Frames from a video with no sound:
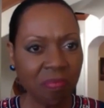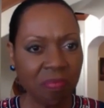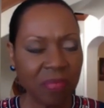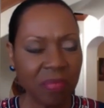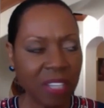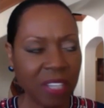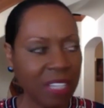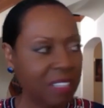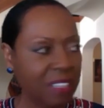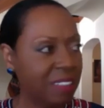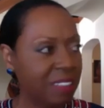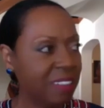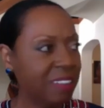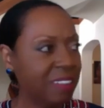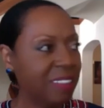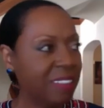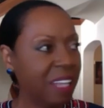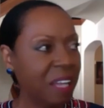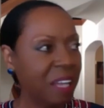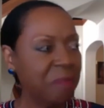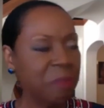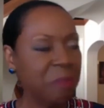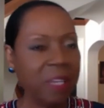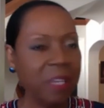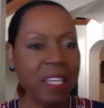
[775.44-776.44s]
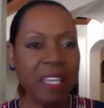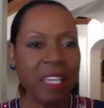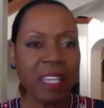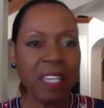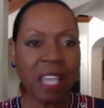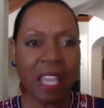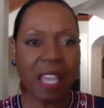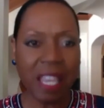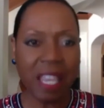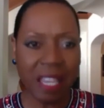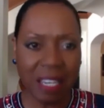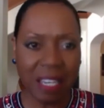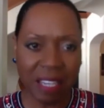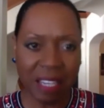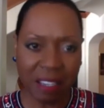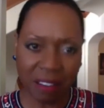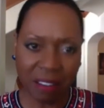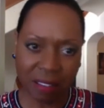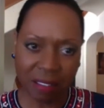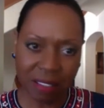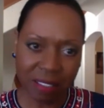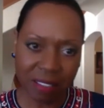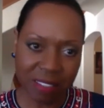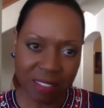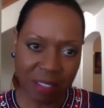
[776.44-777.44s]
This is not me hating
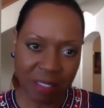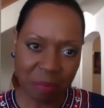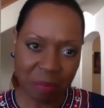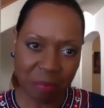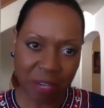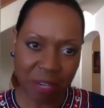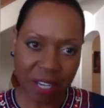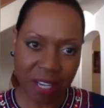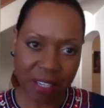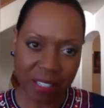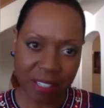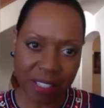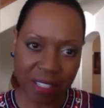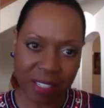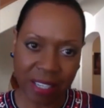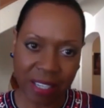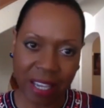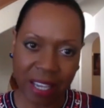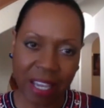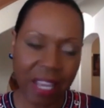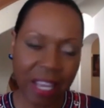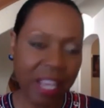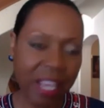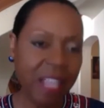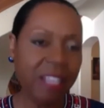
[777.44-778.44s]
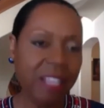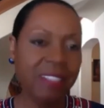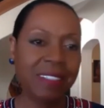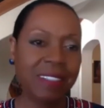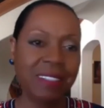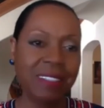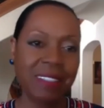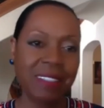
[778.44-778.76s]
on somebody. Hate,